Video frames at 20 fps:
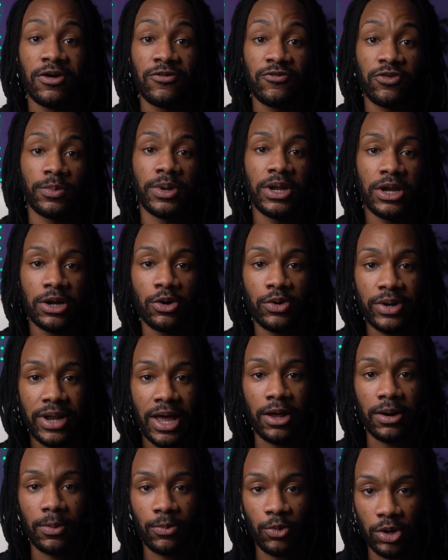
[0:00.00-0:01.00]
From here on
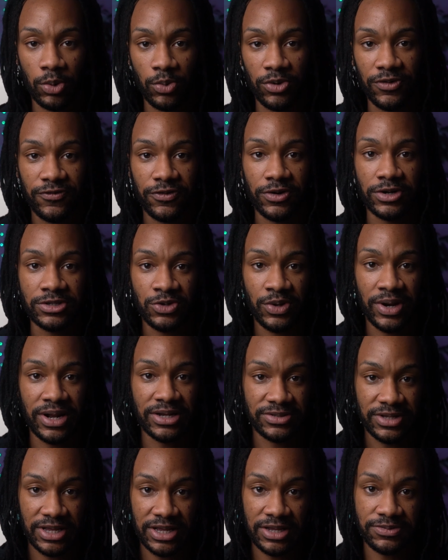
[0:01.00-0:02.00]
out, I'm going to refer to it
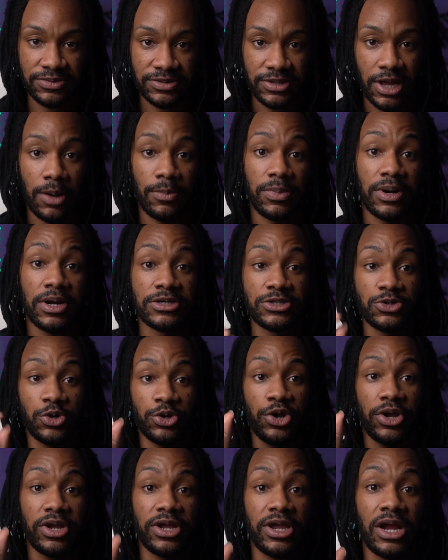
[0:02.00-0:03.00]
as f-stop because on
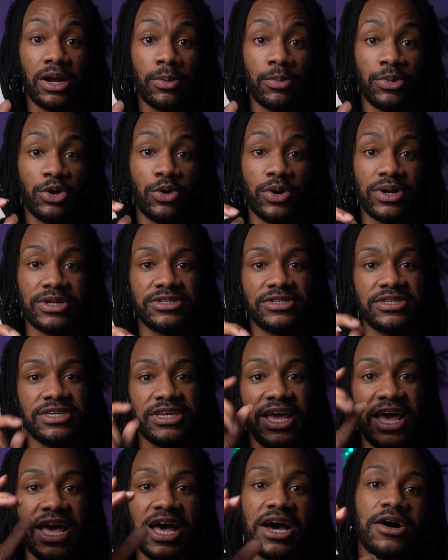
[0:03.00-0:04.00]
your camera, you're going to
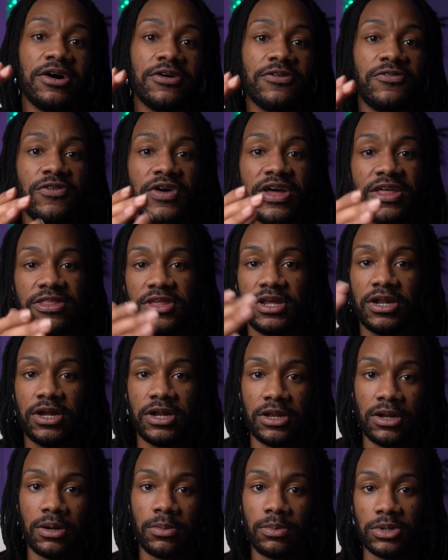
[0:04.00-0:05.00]
see F and then a
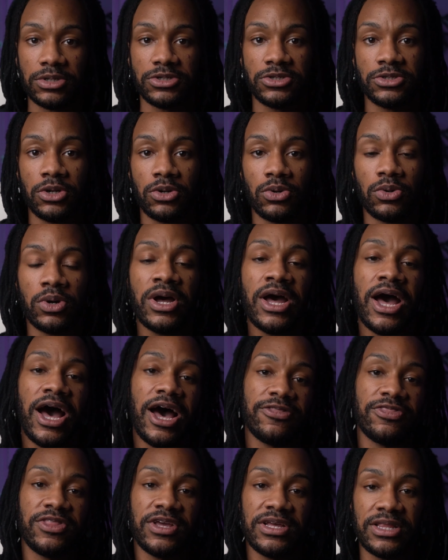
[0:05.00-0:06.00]
number. So
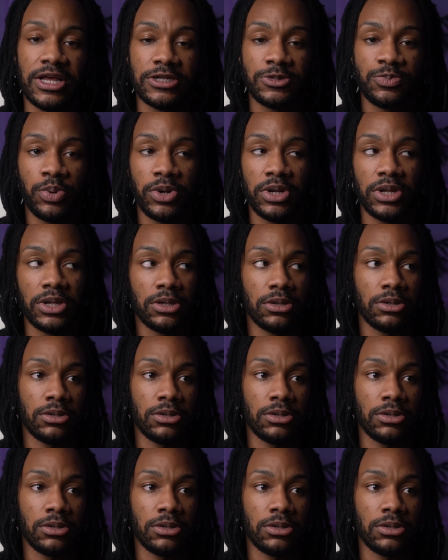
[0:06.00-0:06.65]
I think that's pretty,